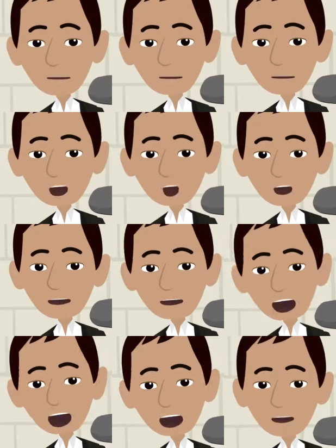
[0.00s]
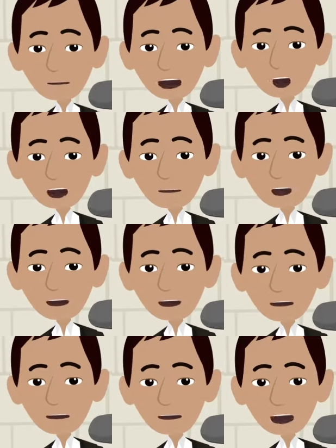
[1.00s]
And therefore, in
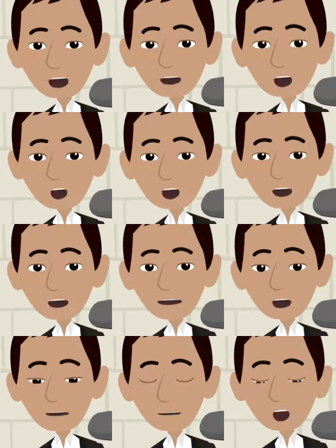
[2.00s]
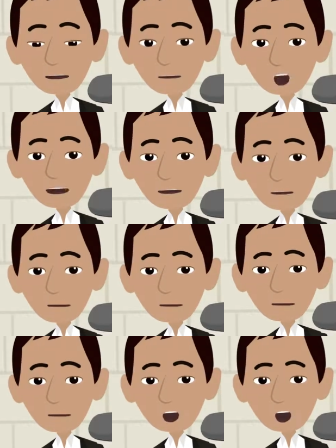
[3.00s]
aligning with that power,
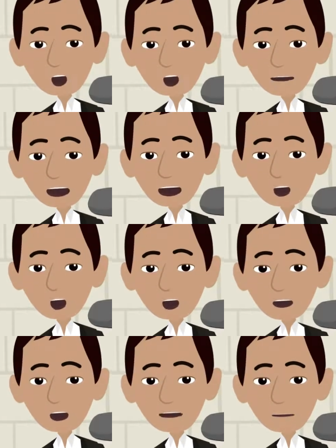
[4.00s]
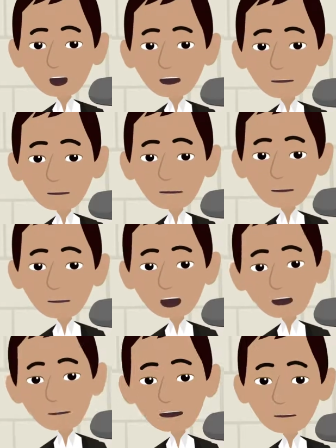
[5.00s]
in aligning with your
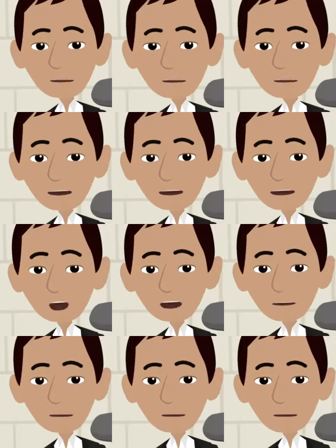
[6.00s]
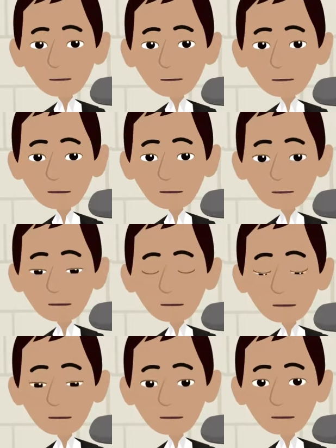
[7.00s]
purpose in life,
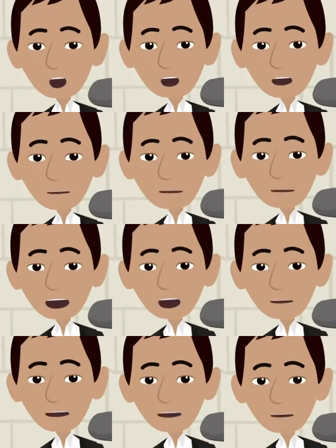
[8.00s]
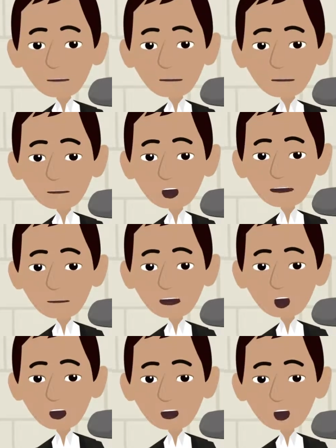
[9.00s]
your excitement is
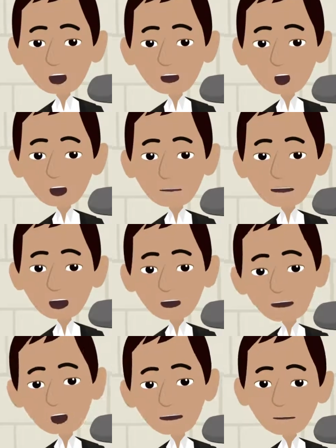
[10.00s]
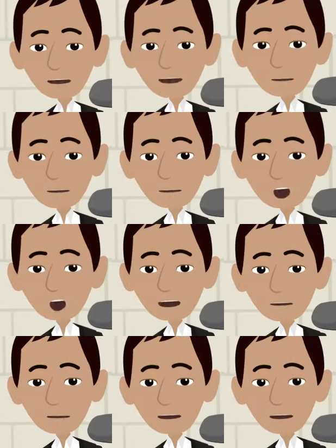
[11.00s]
a never-ending and
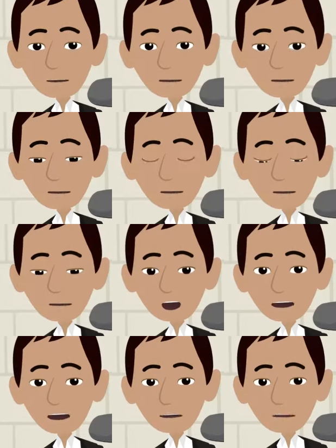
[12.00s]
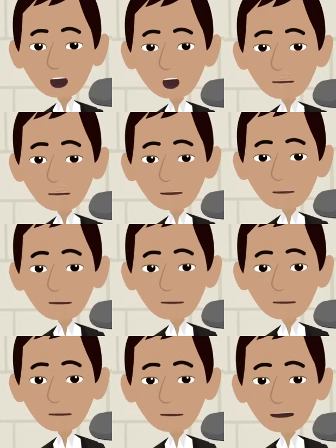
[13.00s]
constant indication
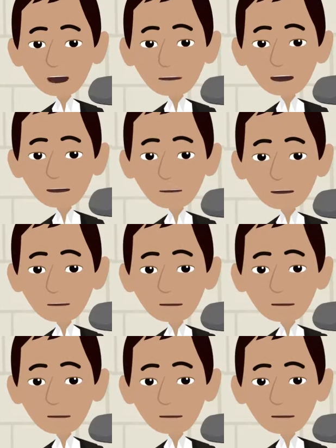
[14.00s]
of your purpose,